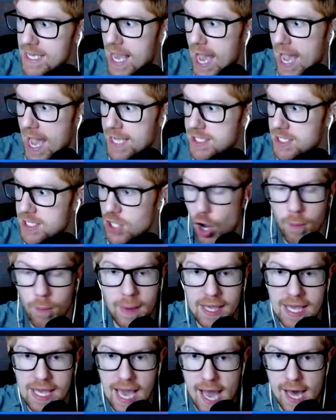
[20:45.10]
Yes, oh
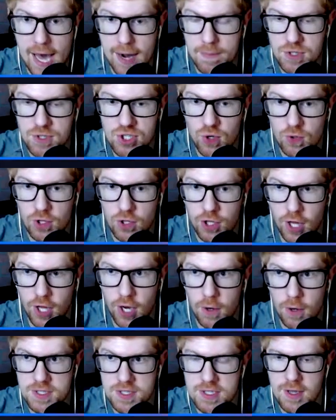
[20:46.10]
my god, I'm so
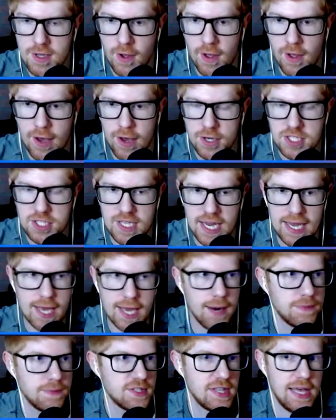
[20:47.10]
close. Now I just gotta
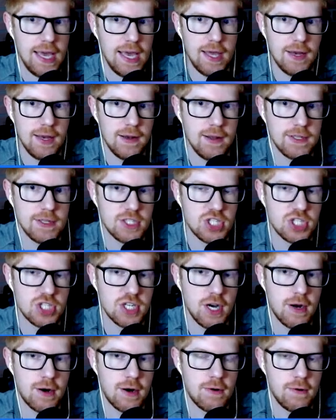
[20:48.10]
get up to that
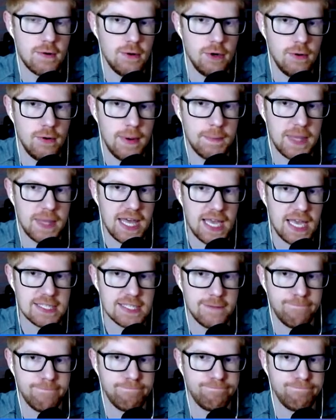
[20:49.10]
star room, I'm
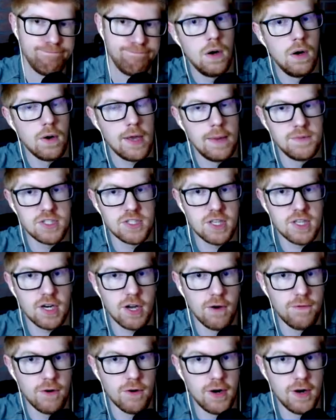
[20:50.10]
guessing. Okay, I'm just gonna
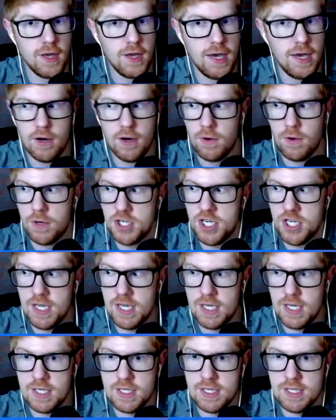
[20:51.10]
go for it. I don't know where she
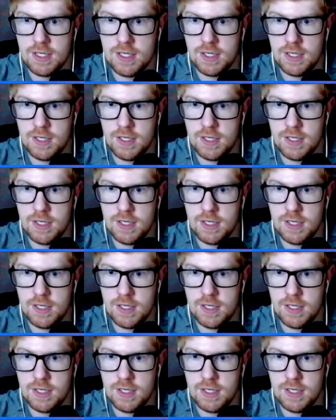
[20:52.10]
is.